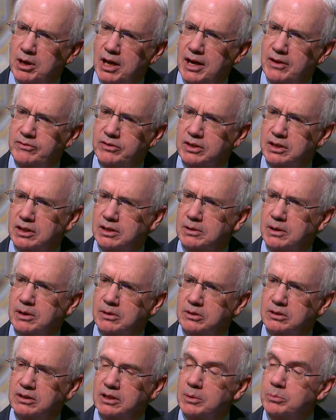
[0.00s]
have
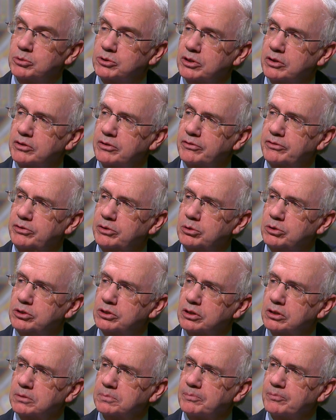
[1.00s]
a glimpse of the
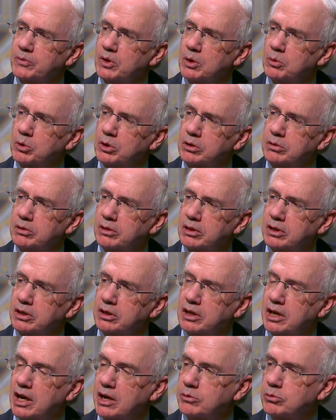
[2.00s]
future? What do you
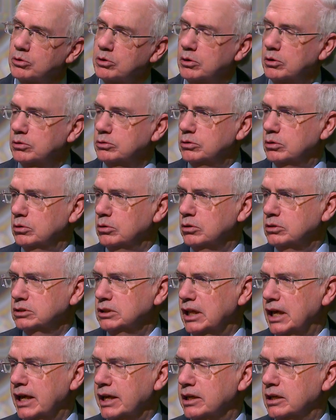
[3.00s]
think agriculture
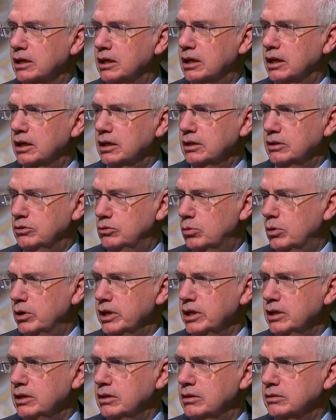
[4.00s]
looks like in
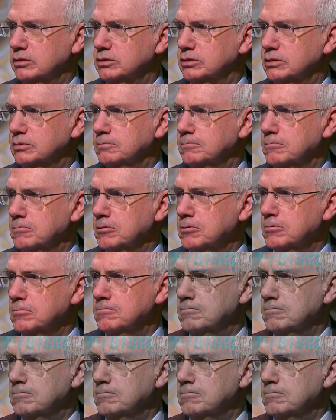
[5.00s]
20 years? Do you